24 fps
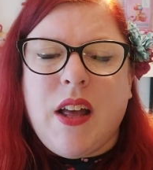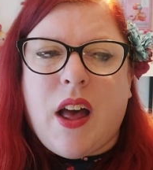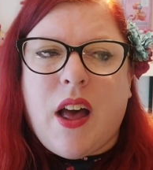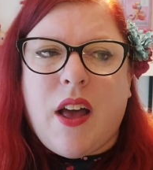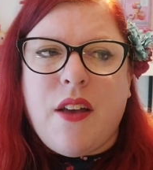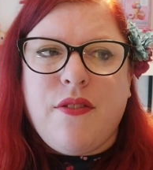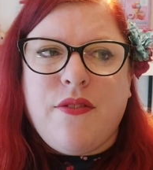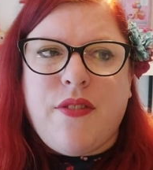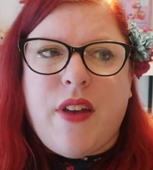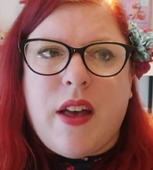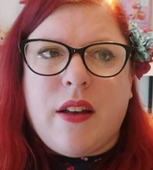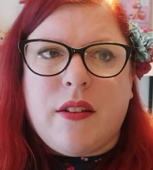I
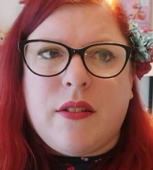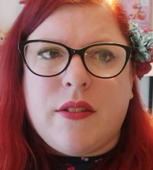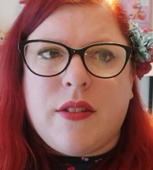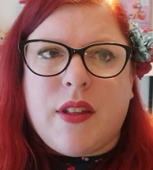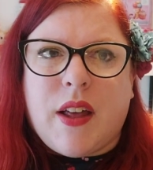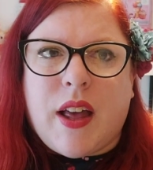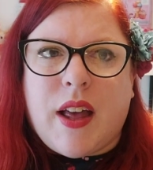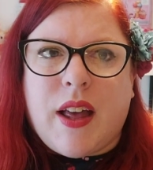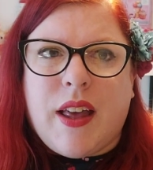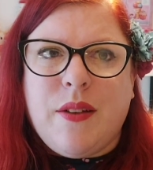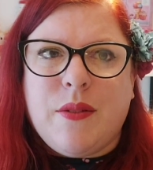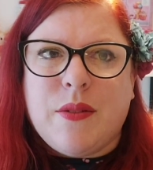felt
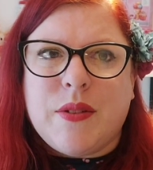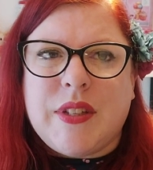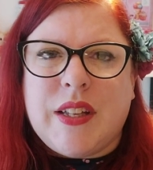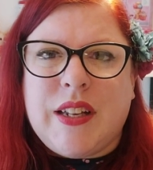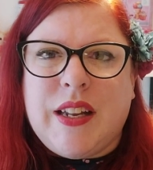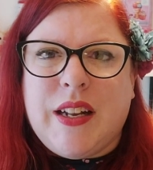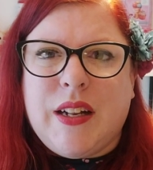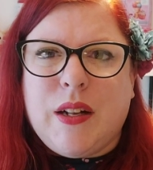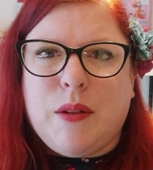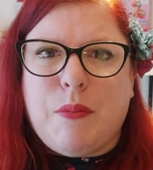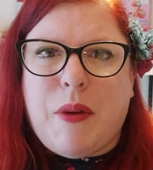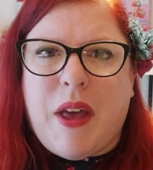that it was a
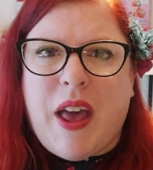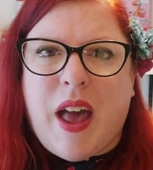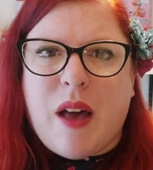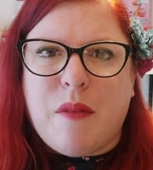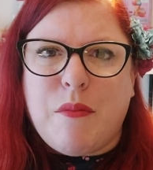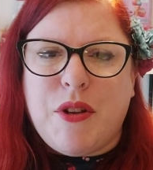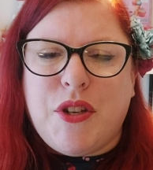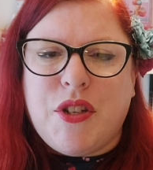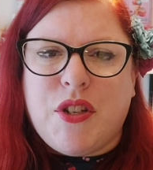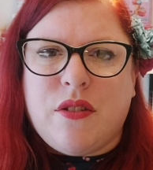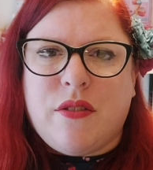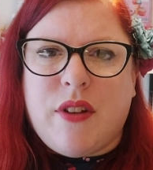little bit
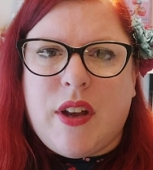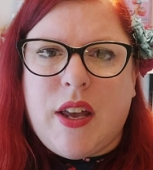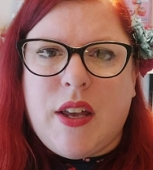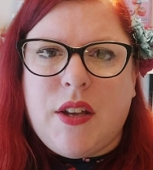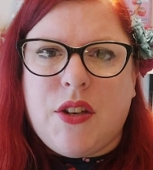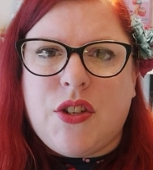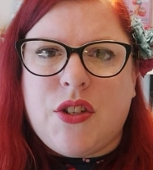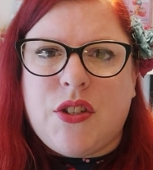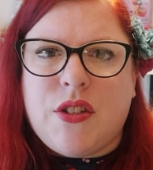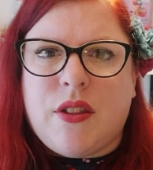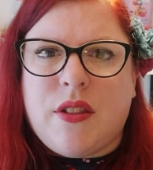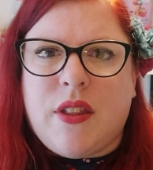
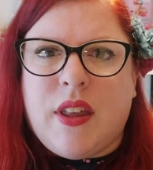amateurish.